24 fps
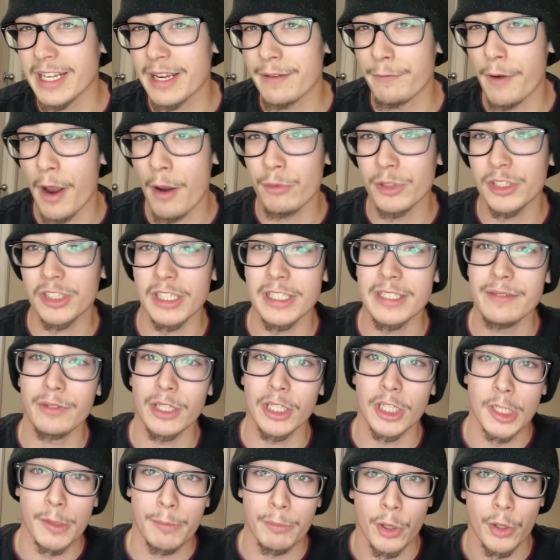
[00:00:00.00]
if I was even
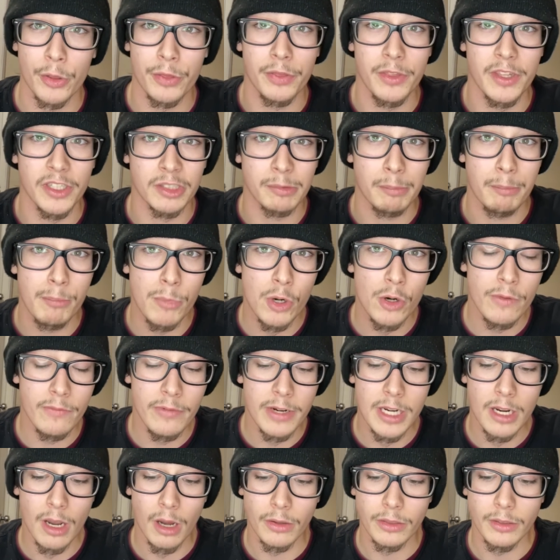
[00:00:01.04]
going to put this
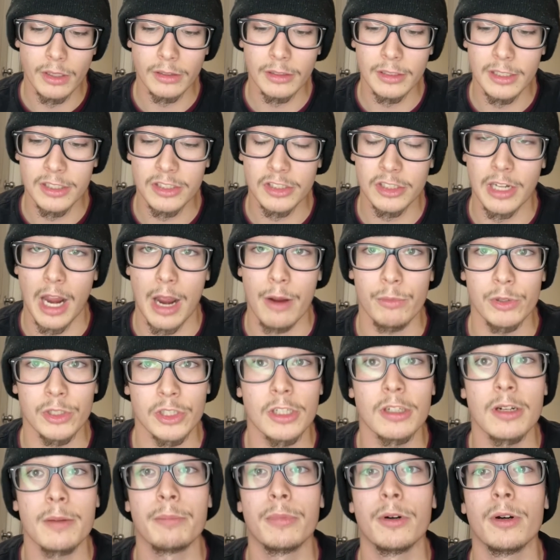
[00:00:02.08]
movie on the list. I was
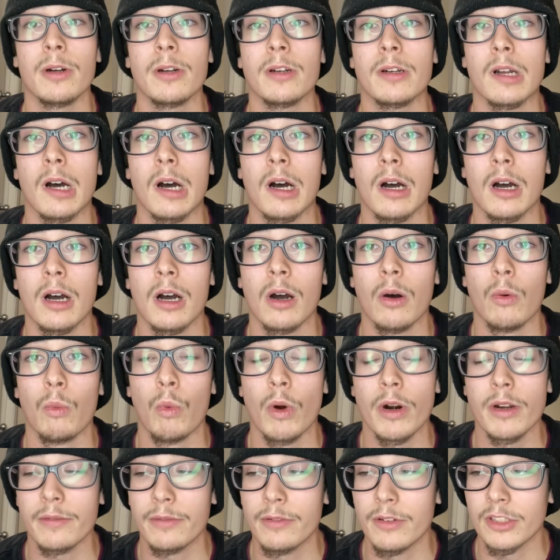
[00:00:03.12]
going to put
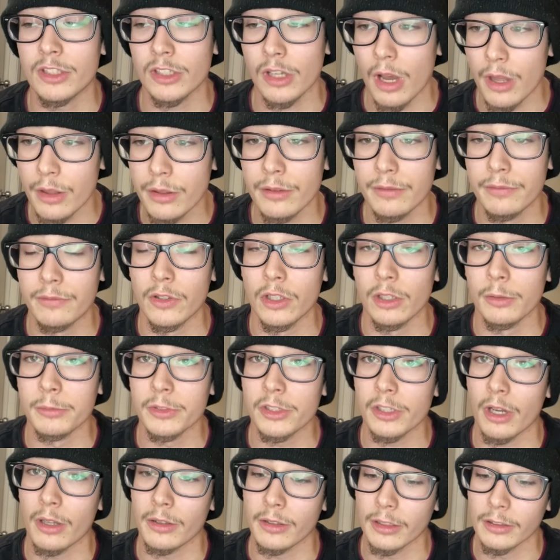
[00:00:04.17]
one of his other films
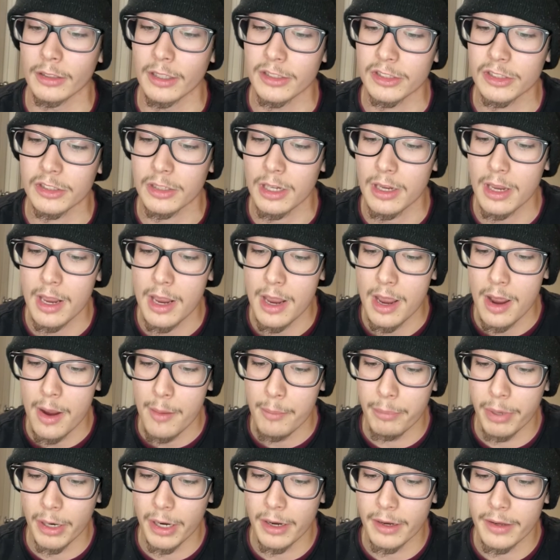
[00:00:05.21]
on the list.
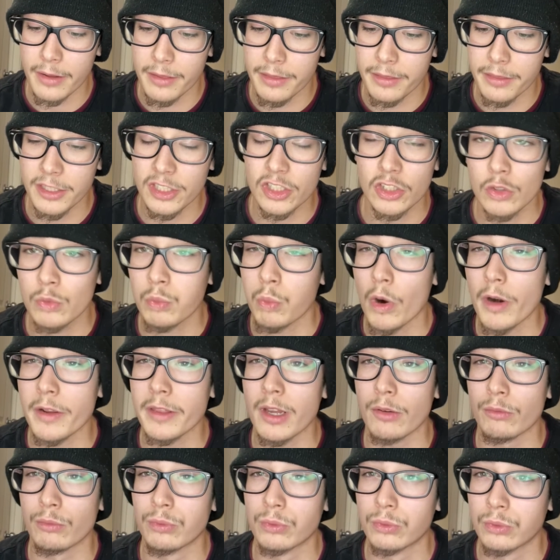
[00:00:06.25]
But this is one
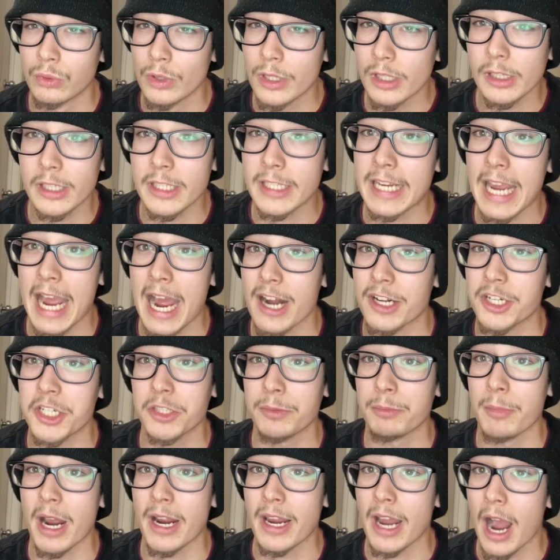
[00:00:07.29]
that really catches
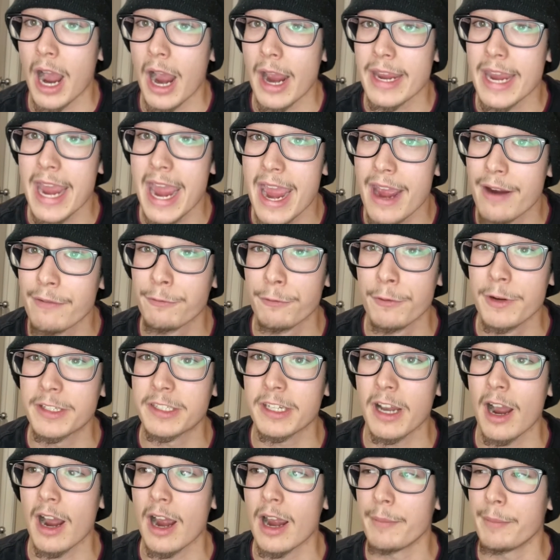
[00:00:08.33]
my eye every
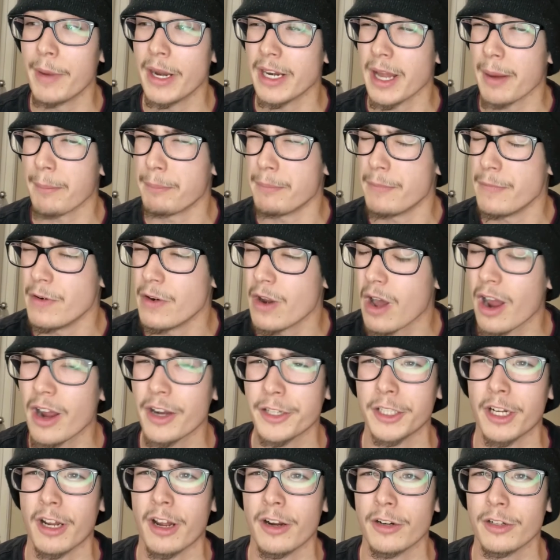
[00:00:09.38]
time, and I'm
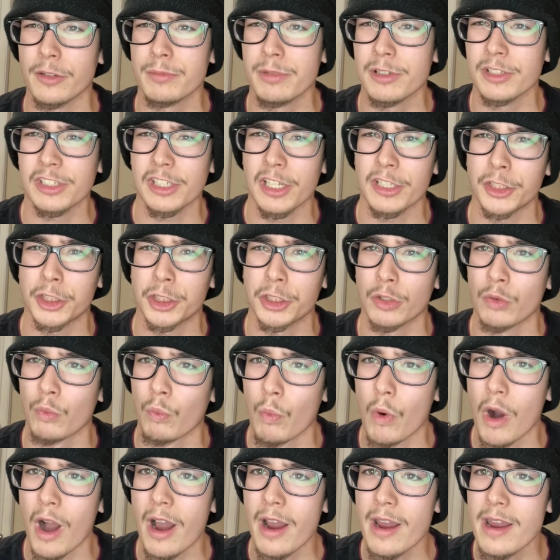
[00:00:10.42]
not 100% sure
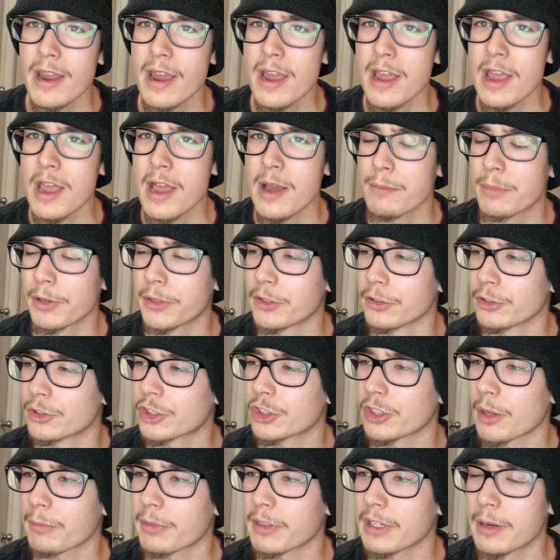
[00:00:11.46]
why, but there's
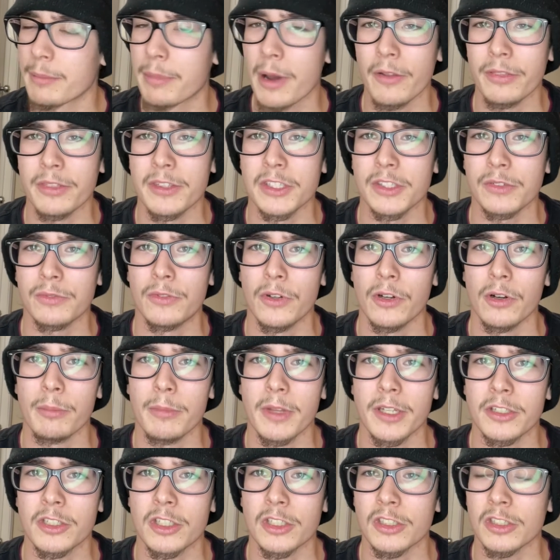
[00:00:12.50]
something about this film
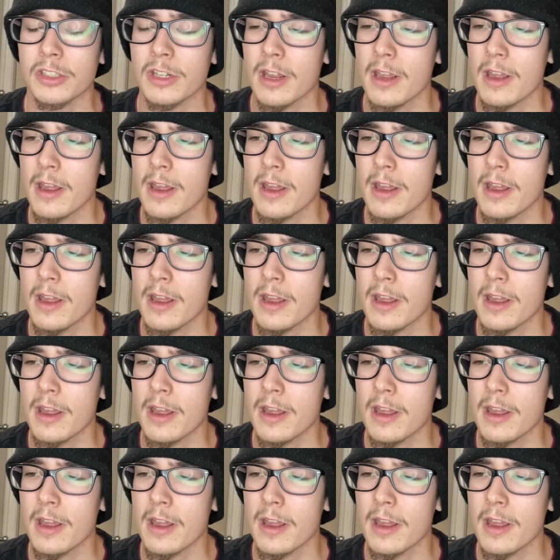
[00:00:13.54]
that just